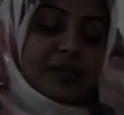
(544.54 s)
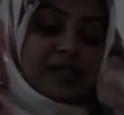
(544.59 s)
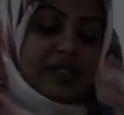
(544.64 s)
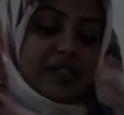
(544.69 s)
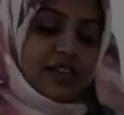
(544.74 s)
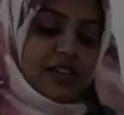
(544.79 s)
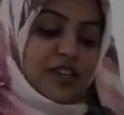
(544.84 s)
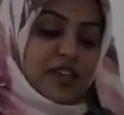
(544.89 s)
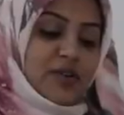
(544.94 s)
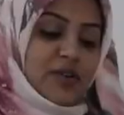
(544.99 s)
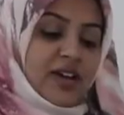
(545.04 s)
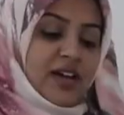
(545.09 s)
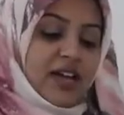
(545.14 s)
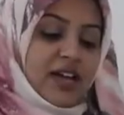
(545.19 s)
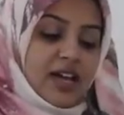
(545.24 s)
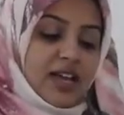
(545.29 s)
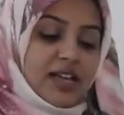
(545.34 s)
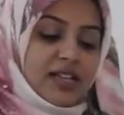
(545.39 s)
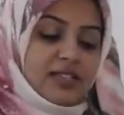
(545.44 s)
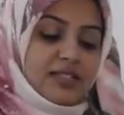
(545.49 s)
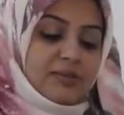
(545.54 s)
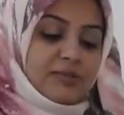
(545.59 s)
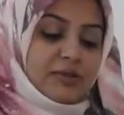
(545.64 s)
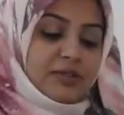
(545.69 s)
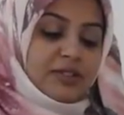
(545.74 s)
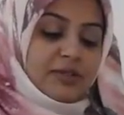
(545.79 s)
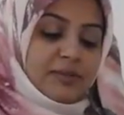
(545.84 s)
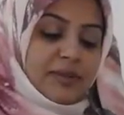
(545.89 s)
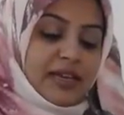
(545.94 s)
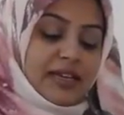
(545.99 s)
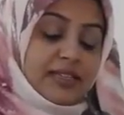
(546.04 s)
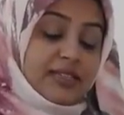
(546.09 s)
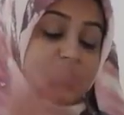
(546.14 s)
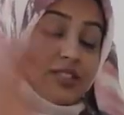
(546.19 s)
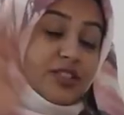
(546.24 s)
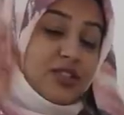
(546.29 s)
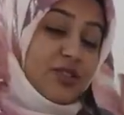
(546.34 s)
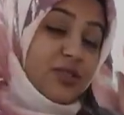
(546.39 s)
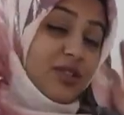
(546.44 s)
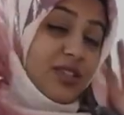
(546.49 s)
Take your hands, put them next
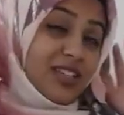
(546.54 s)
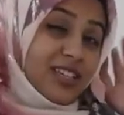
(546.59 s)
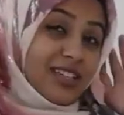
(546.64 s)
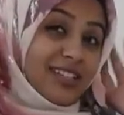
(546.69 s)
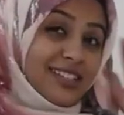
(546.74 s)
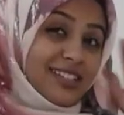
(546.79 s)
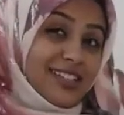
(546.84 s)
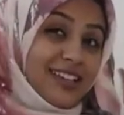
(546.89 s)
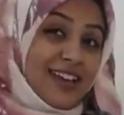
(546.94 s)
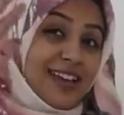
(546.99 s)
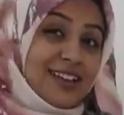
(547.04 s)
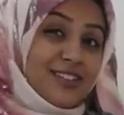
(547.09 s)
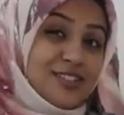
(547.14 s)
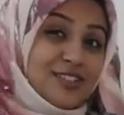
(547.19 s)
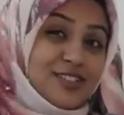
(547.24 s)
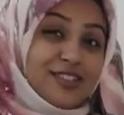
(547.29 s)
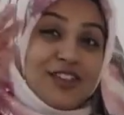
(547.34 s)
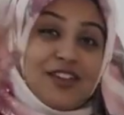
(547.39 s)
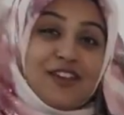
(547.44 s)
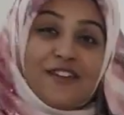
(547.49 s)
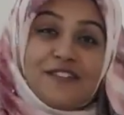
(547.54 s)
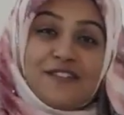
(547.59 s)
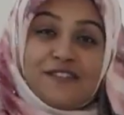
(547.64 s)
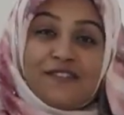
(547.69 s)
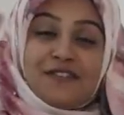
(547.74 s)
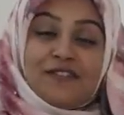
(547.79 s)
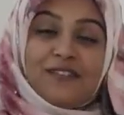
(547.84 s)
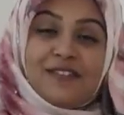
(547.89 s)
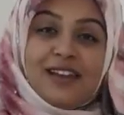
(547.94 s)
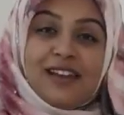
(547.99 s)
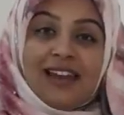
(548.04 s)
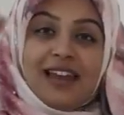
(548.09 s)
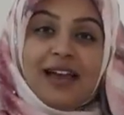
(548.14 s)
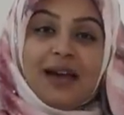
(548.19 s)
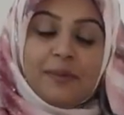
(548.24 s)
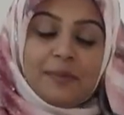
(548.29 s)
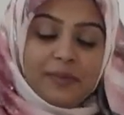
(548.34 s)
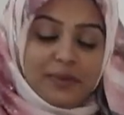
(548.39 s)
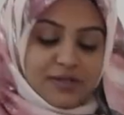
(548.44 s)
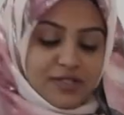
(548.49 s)
to your ears, and just
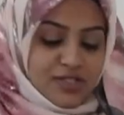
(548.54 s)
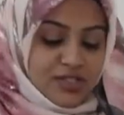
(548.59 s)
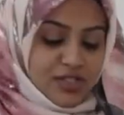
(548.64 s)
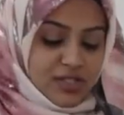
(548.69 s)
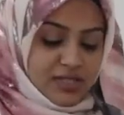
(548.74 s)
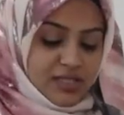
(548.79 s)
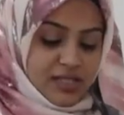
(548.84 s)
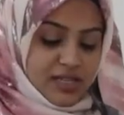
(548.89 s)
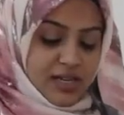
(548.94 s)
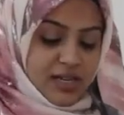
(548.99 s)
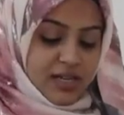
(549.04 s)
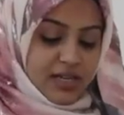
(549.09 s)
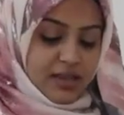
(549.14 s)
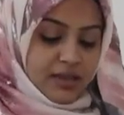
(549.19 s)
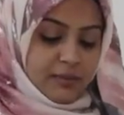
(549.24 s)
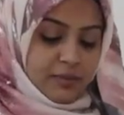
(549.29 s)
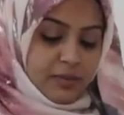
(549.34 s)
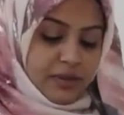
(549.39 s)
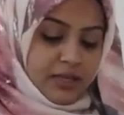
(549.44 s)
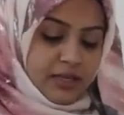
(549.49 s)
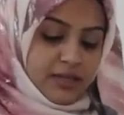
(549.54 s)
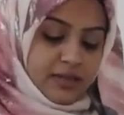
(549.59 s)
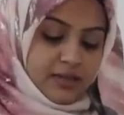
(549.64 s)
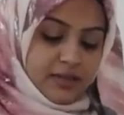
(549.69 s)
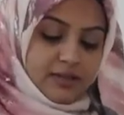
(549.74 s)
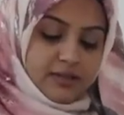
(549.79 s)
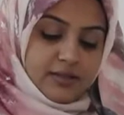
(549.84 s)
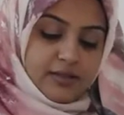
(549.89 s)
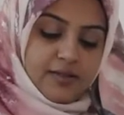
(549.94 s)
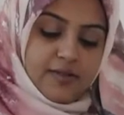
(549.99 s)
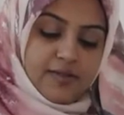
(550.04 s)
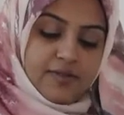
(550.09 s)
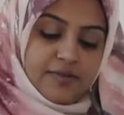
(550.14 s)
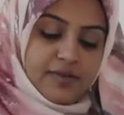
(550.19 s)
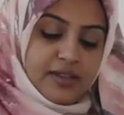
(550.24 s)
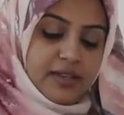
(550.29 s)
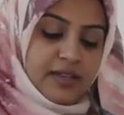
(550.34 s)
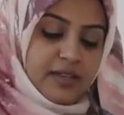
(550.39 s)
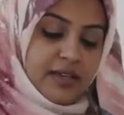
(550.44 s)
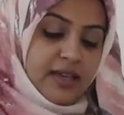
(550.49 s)
flap just like the big ears of
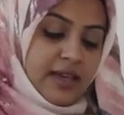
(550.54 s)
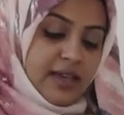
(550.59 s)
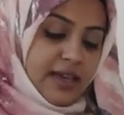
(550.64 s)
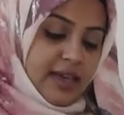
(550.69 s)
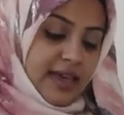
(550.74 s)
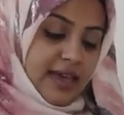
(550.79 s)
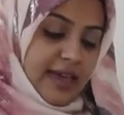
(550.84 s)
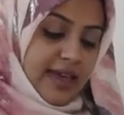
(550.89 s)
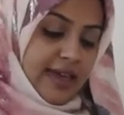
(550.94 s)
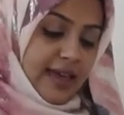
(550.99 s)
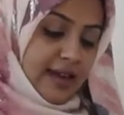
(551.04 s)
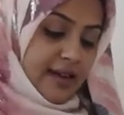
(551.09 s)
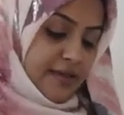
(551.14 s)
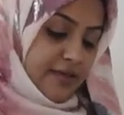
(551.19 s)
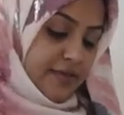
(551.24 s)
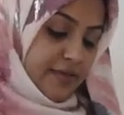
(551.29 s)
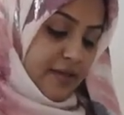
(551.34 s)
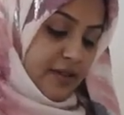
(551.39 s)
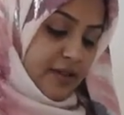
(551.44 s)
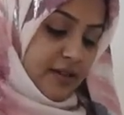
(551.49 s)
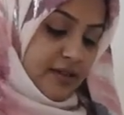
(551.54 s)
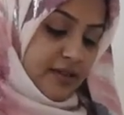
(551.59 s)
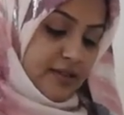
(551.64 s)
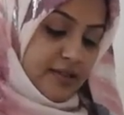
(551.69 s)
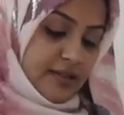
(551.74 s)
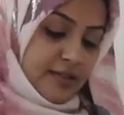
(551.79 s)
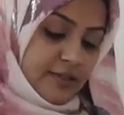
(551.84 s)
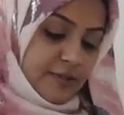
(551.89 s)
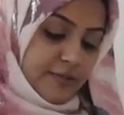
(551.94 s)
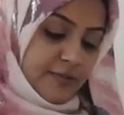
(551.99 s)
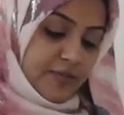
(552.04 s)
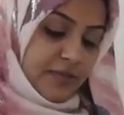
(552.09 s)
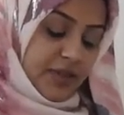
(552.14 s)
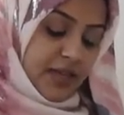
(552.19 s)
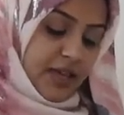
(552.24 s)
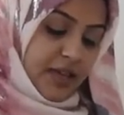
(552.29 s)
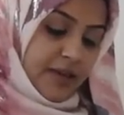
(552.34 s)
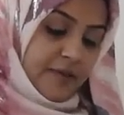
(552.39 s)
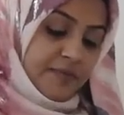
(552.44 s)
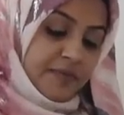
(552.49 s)
the elephant.
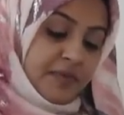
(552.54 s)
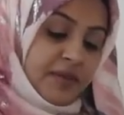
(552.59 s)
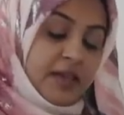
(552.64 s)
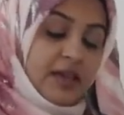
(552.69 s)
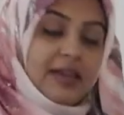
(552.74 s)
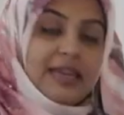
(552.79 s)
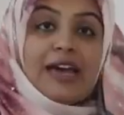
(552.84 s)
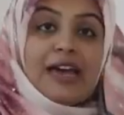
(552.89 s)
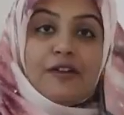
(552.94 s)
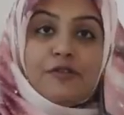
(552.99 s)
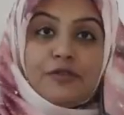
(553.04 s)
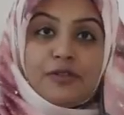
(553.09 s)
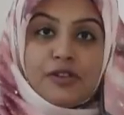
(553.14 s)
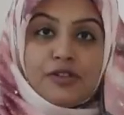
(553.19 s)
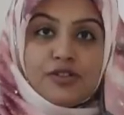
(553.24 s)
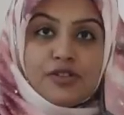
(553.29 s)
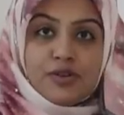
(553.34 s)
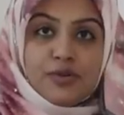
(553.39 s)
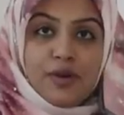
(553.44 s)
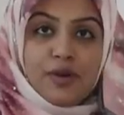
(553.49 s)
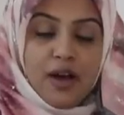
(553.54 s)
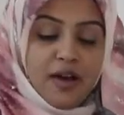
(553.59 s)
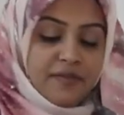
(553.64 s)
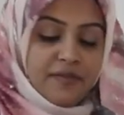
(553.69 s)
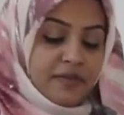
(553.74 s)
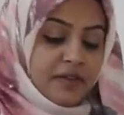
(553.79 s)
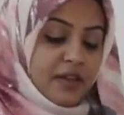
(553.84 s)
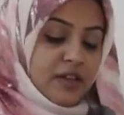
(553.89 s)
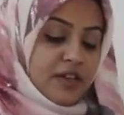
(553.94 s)
Okay, now for the giraffe.